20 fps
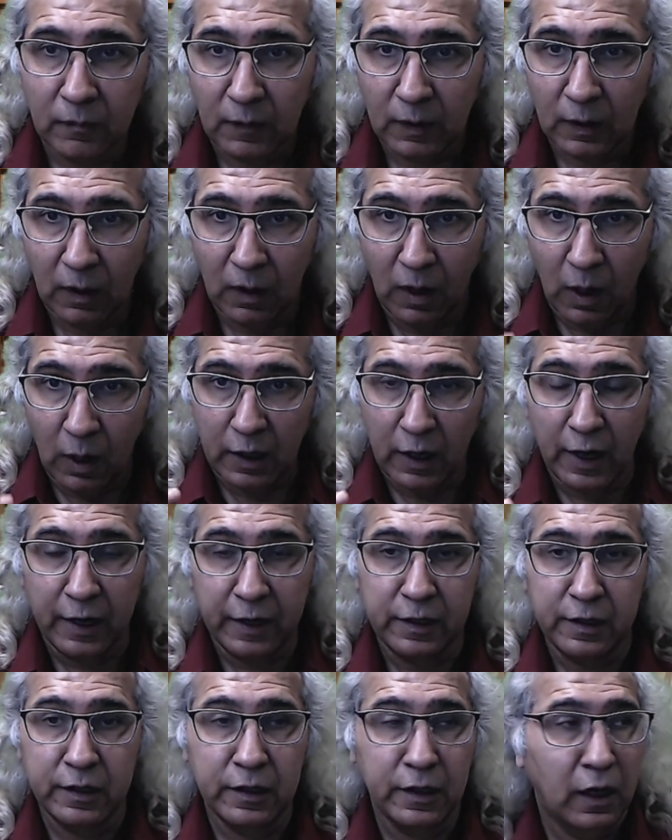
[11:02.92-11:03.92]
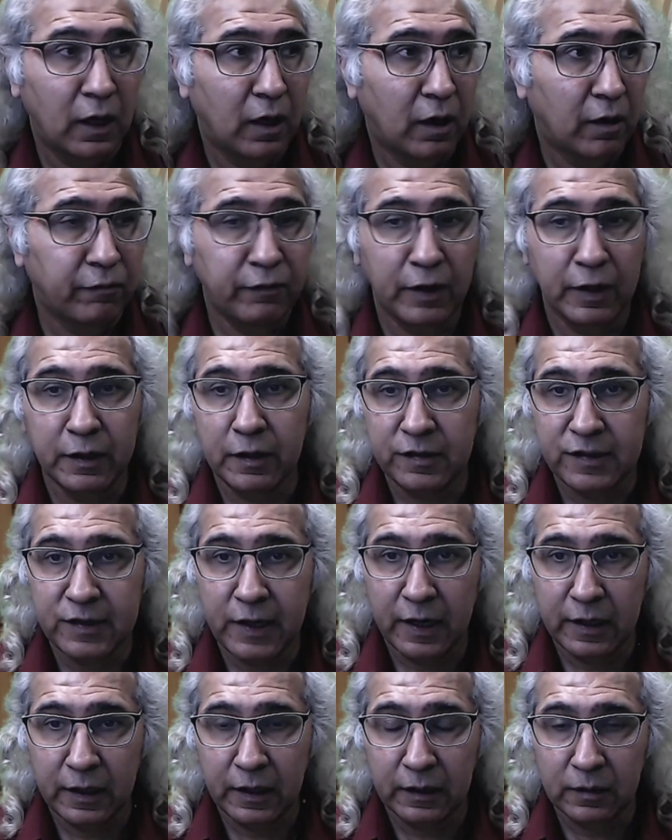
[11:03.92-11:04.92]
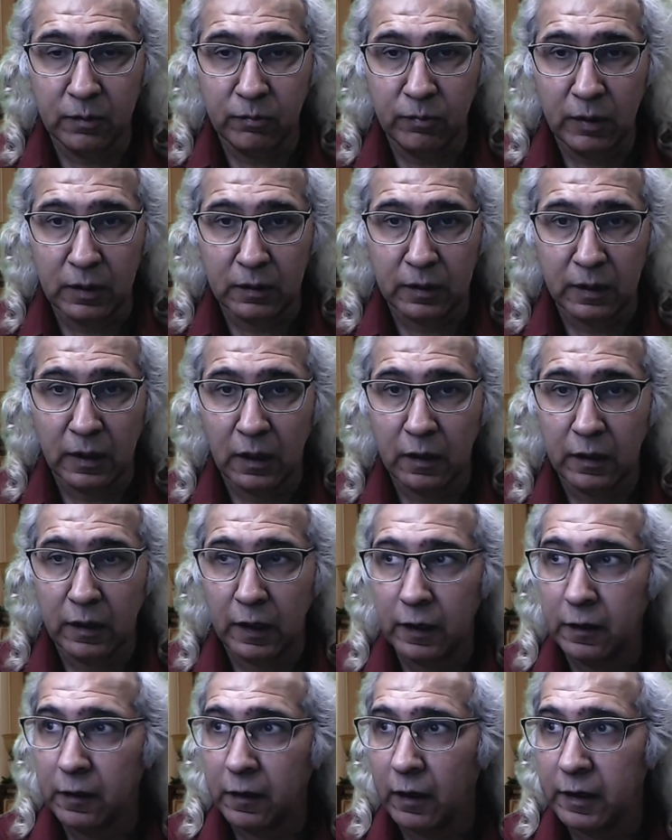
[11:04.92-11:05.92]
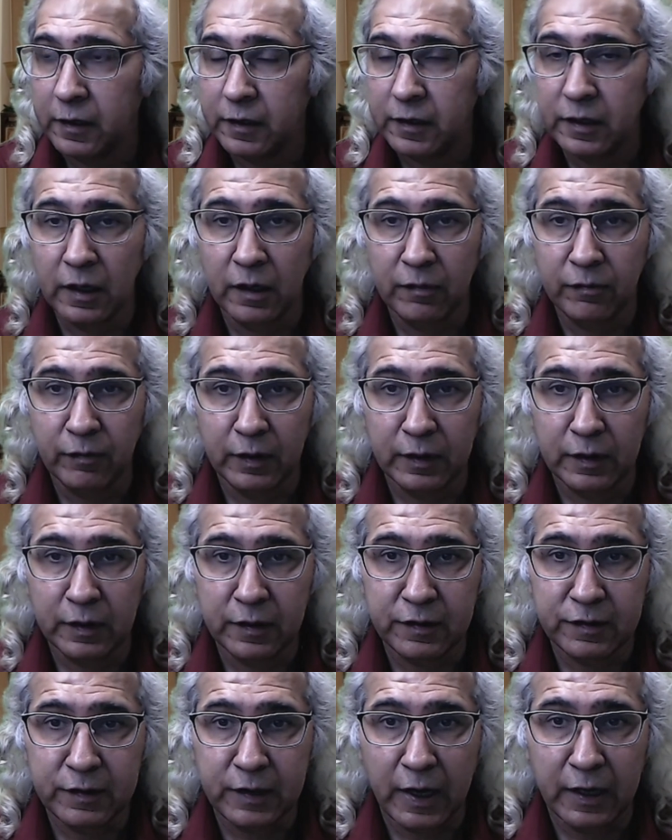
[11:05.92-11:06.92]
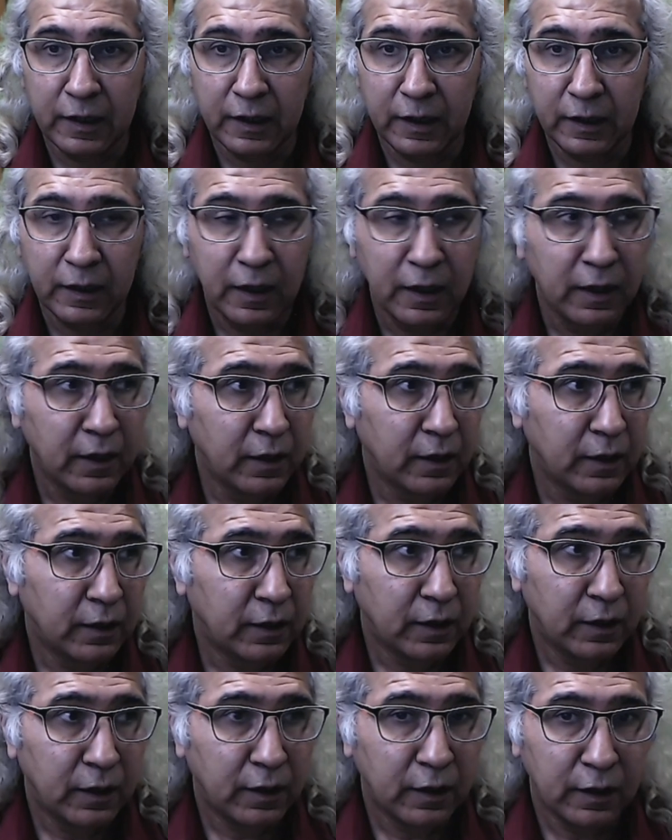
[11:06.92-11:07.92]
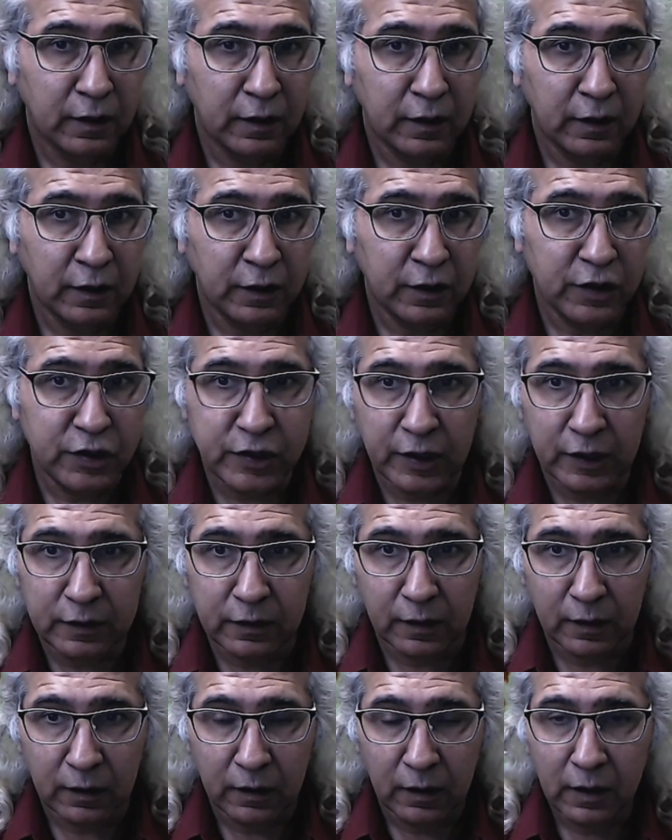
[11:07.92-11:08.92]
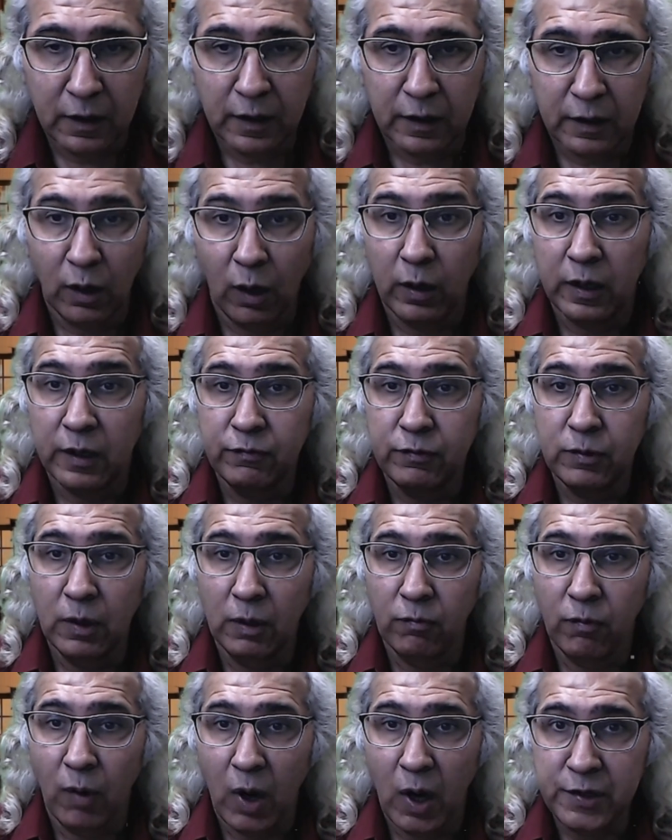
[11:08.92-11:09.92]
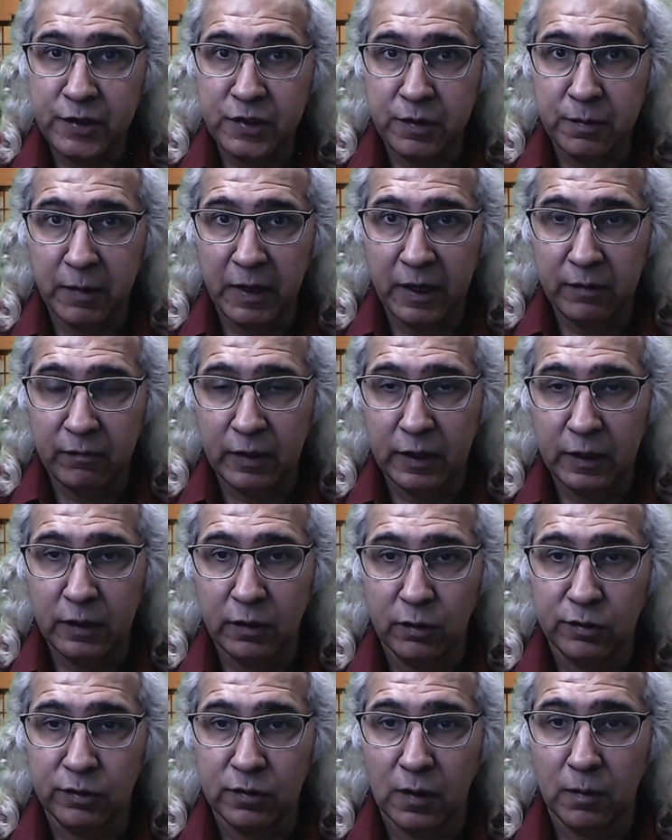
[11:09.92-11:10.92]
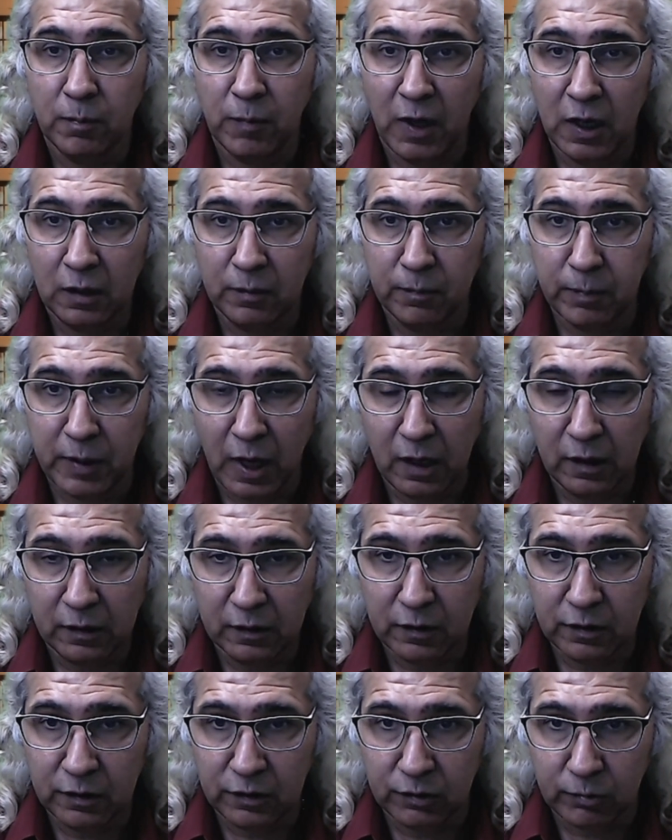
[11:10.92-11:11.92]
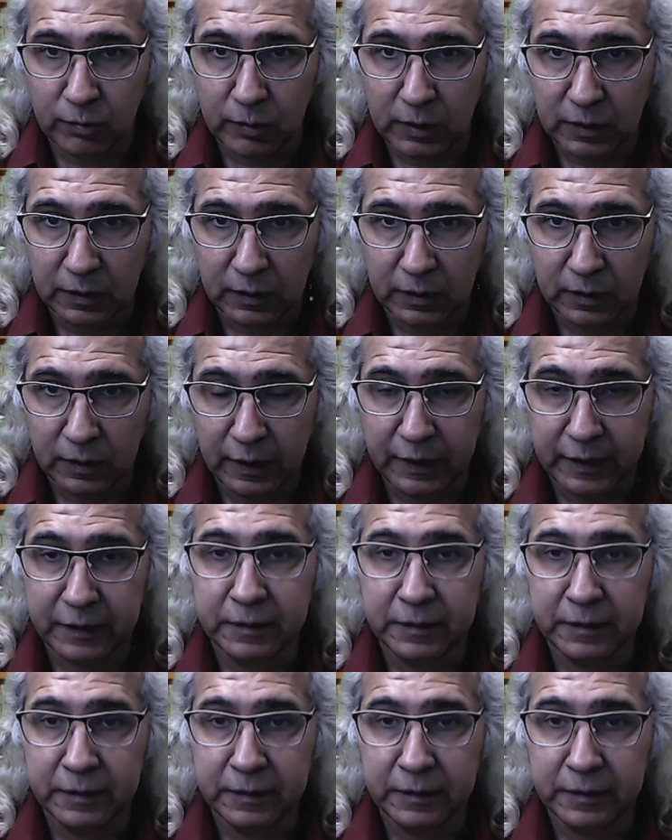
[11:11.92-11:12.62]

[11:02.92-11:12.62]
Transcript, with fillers: our idea of understanding the world, our idea of understanding each other. Now, if you've watched my videos on Mark Bracher's work, right,